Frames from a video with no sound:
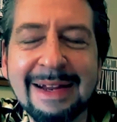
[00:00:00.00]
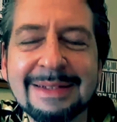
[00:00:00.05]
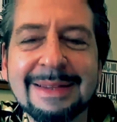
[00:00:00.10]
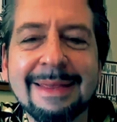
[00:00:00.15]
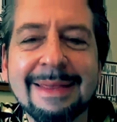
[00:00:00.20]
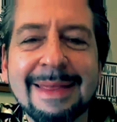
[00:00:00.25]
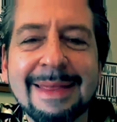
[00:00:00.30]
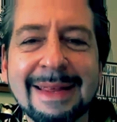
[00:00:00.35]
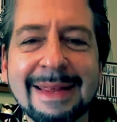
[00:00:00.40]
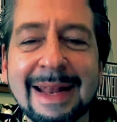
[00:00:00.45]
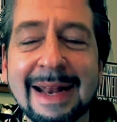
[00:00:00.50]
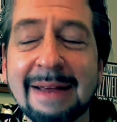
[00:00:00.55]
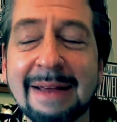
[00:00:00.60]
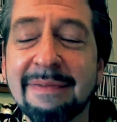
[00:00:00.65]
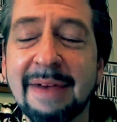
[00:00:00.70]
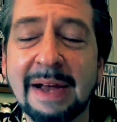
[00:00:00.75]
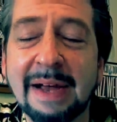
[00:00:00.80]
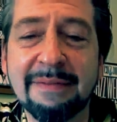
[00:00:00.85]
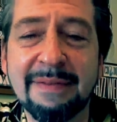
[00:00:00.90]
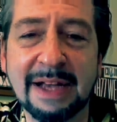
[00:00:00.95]
the thing that I
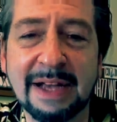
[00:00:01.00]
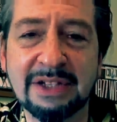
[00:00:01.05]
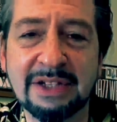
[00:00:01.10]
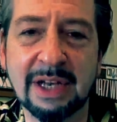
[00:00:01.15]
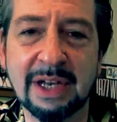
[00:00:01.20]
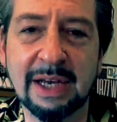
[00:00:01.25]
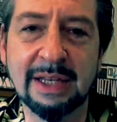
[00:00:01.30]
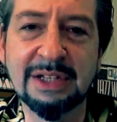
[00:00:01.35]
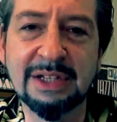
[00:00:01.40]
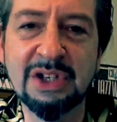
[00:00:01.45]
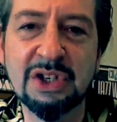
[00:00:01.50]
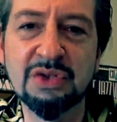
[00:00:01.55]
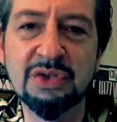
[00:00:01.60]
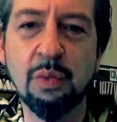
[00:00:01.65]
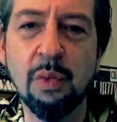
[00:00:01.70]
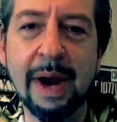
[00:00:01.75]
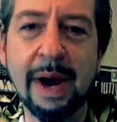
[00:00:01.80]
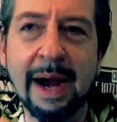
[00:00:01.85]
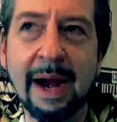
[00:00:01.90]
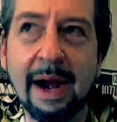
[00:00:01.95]
find fascinating. And this is
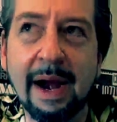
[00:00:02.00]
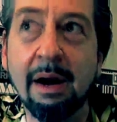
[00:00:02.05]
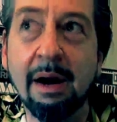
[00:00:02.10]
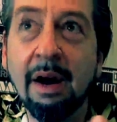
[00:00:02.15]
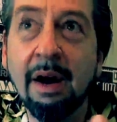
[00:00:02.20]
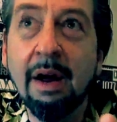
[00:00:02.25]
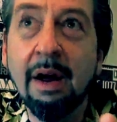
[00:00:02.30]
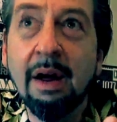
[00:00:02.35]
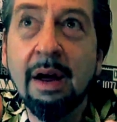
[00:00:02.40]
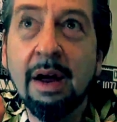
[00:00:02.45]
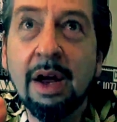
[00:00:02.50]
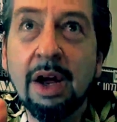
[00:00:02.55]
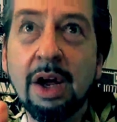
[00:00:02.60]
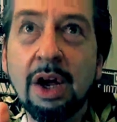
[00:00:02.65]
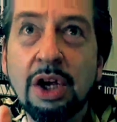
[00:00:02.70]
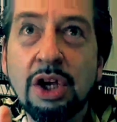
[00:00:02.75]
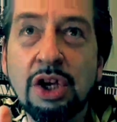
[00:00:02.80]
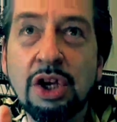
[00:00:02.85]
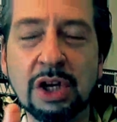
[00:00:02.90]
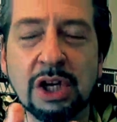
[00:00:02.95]
where
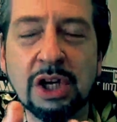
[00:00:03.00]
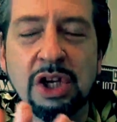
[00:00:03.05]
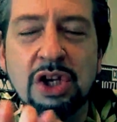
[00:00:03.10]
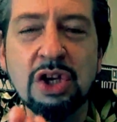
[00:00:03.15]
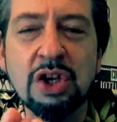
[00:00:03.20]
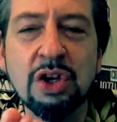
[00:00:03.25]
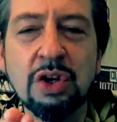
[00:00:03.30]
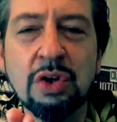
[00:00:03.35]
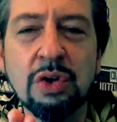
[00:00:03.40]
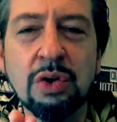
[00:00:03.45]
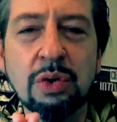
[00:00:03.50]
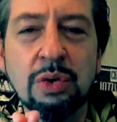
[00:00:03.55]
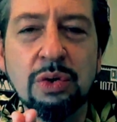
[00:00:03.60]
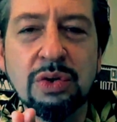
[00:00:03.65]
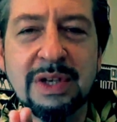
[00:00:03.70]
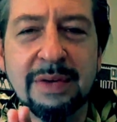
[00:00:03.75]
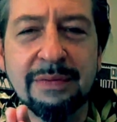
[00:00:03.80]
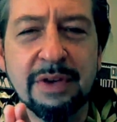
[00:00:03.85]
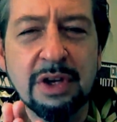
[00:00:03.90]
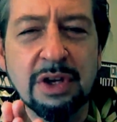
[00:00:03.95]
you can use,
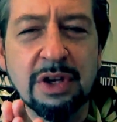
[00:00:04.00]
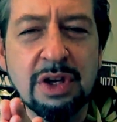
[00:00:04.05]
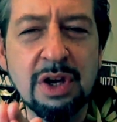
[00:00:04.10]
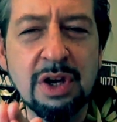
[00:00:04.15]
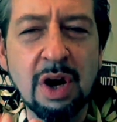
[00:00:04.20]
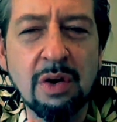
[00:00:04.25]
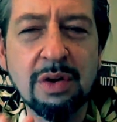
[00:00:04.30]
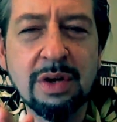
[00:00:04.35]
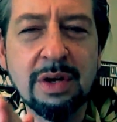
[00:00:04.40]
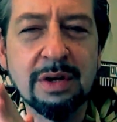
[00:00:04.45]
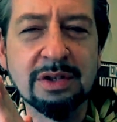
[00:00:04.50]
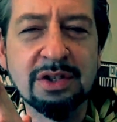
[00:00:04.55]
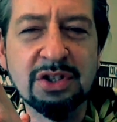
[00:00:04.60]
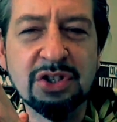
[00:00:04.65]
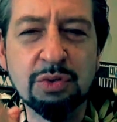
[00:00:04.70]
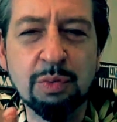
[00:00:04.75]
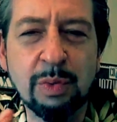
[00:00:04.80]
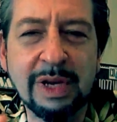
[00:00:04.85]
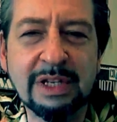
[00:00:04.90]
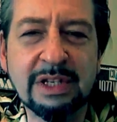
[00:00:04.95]
if you know your
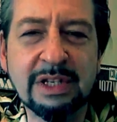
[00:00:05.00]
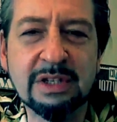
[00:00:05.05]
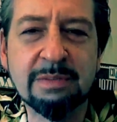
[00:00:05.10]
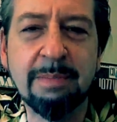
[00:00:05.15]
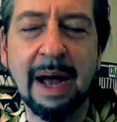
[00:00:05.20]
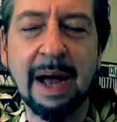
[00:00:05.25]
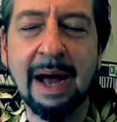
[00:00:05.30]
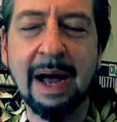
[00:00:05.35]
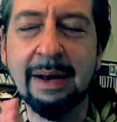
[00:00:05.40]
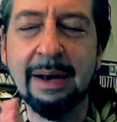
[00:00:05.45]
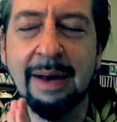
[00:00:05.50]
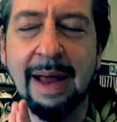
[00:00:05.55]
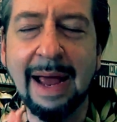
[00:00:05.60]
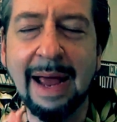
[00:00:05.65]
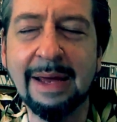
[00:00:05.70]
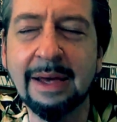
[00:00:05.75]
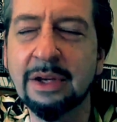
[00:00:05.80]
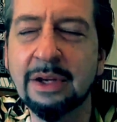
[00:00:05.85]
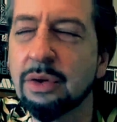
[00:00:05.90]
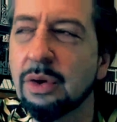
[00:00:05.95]
sweet spot, how
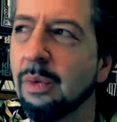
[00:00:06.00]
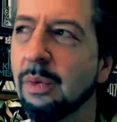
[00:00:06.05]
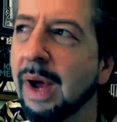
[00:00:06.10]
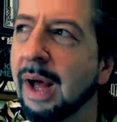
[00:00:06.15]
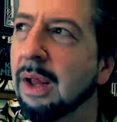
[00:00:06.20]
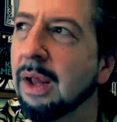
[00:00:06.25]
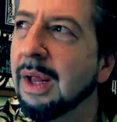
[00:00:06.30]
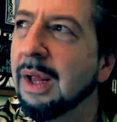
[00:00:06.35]
you can do it well.